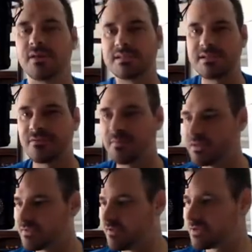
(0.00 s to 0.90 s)
that's it for me.
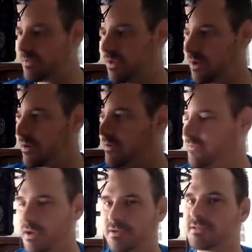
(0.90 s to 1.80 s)
This video has been long enough.
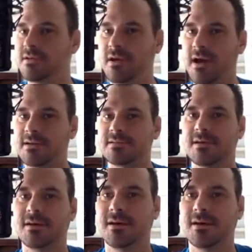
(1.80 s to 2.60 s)
I'll see you guys.